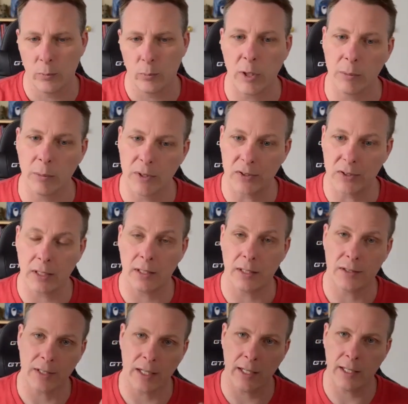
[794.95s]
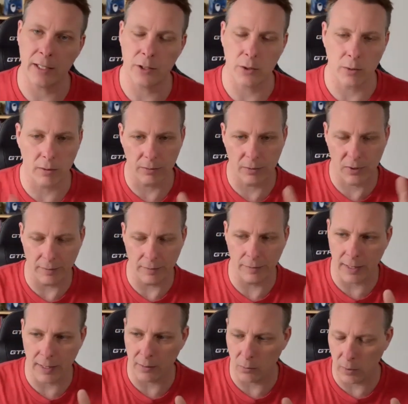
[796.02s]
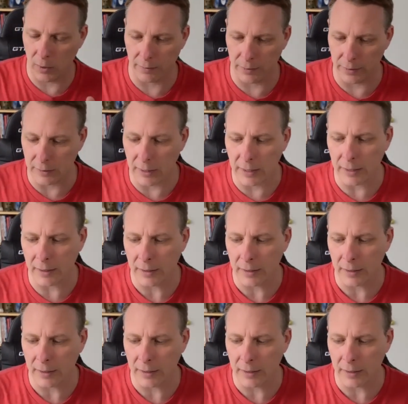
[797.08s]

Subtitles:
be able to stand on its edge or sit flat, whatever you like.